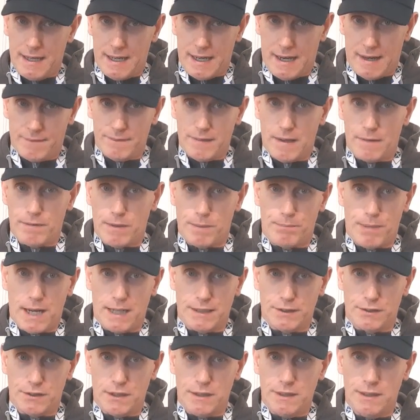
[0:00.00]
I've never
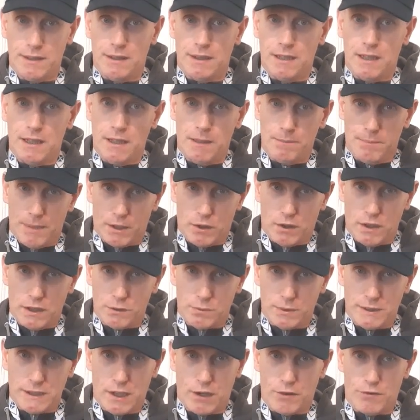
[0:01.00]
backed down because
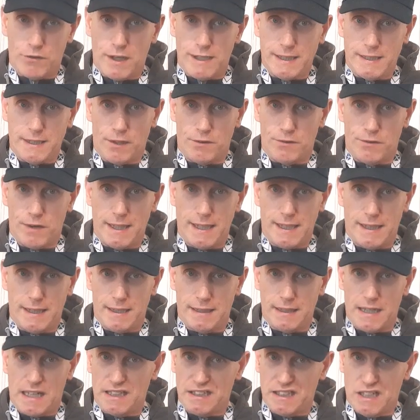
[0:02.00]
when you're right, you're right.
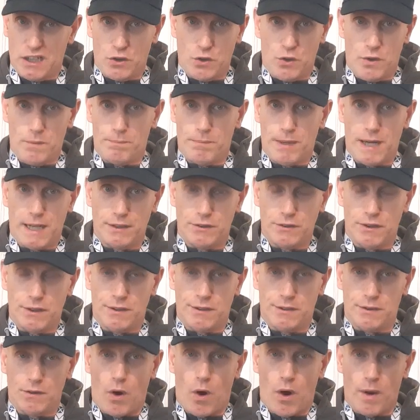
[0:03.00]
You don't back down
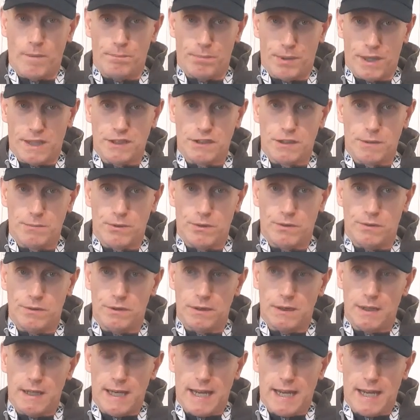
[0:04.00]
on principle.